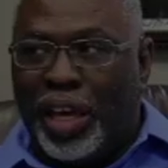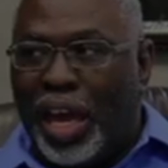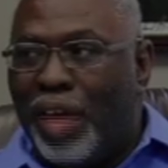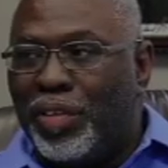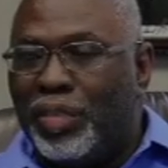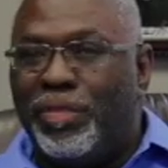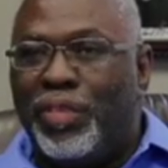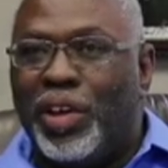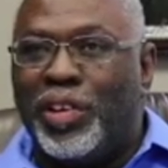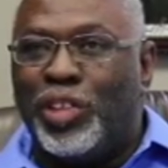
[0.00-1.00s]
haven't
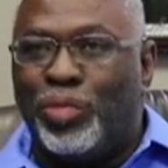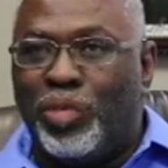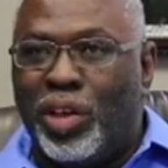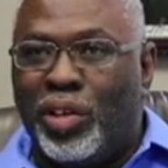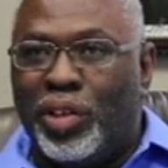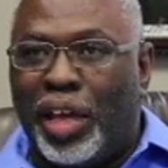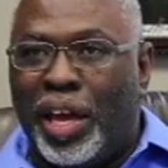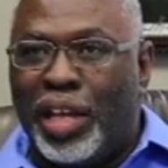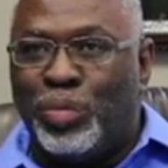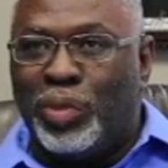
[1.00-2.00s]
fared as well
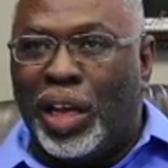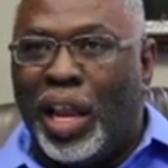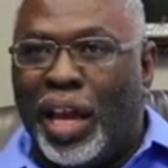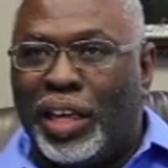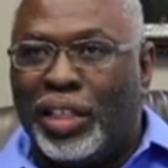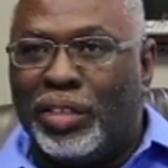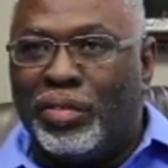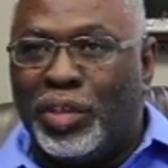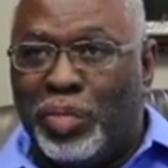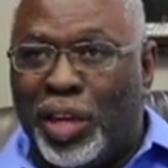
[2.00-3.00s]
as we'd like.
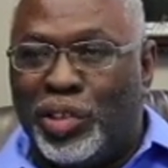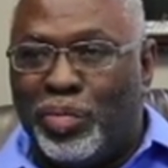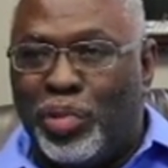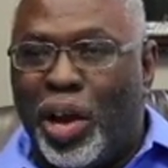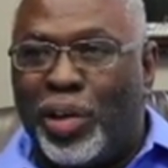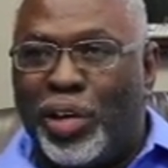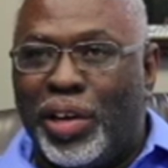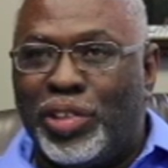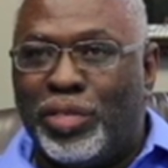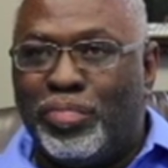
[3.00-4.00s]
We've made some
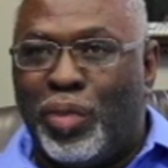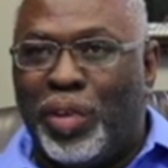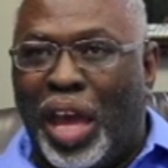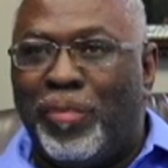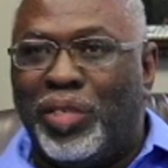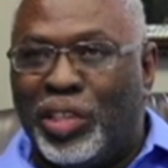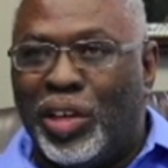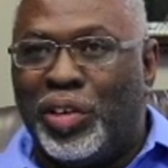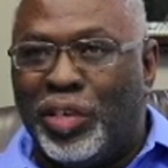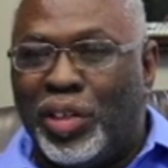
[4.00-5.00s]
progress, but we haven't
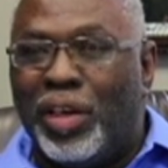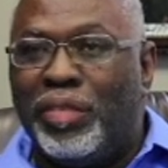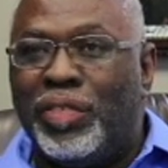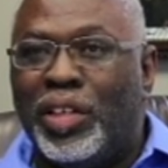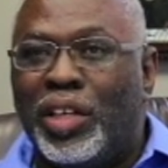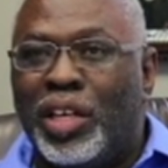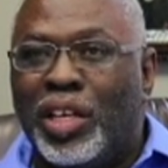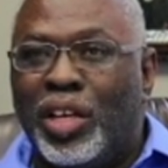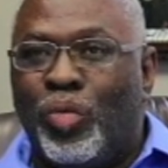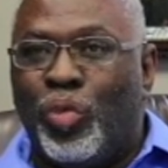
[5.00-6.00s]
done enough.
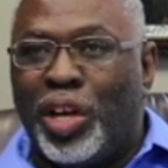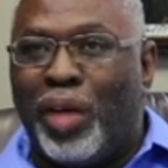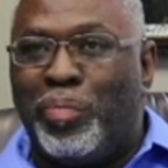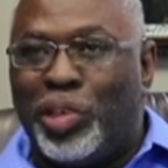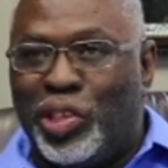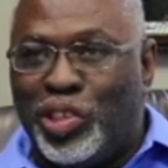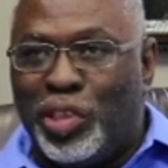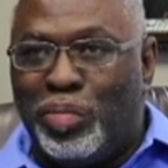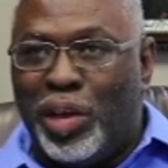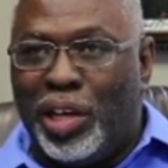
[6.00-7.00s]
We're not
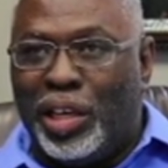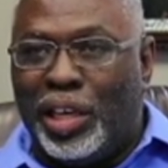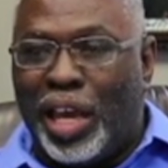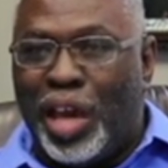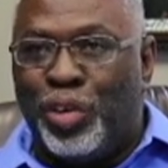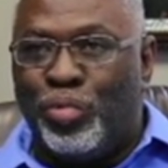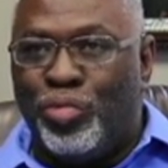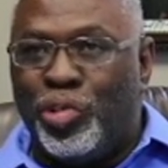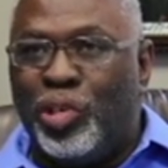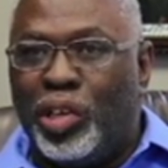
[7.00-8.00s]
participating at a
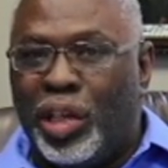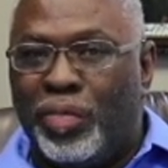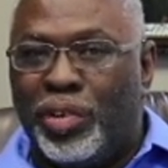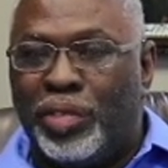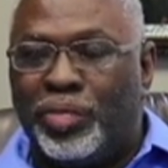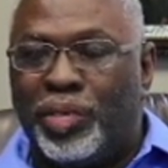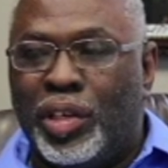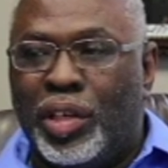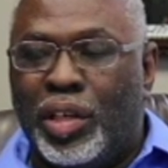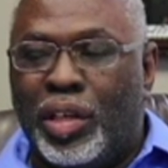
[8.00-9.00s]
real level
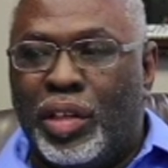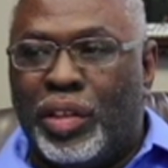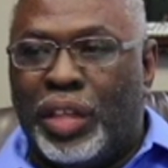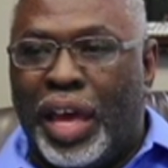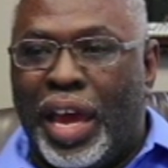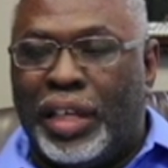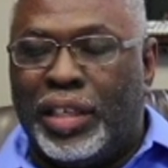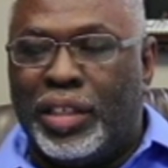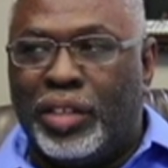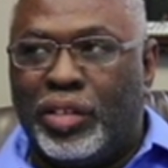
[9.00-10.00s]
that
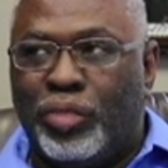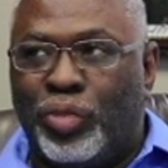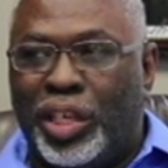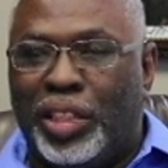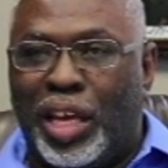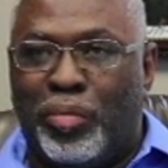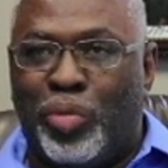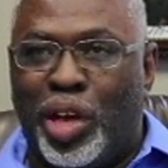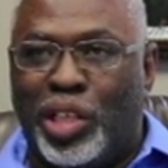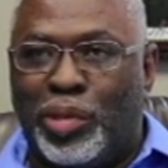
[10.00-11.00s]
we think
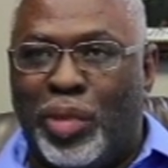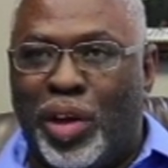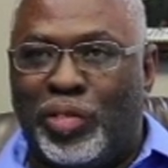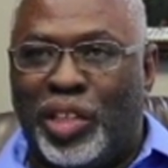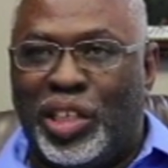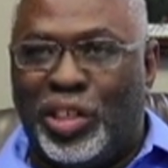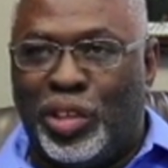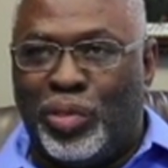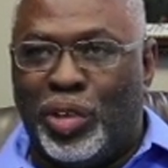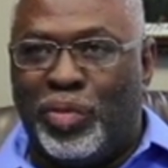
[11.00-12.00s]
brings about any
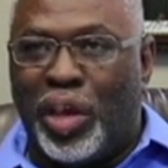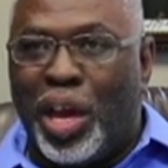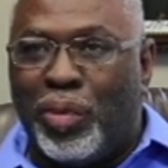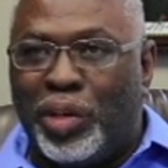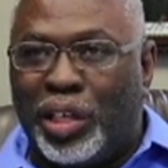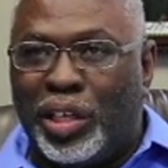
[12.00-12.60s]
degree of equity.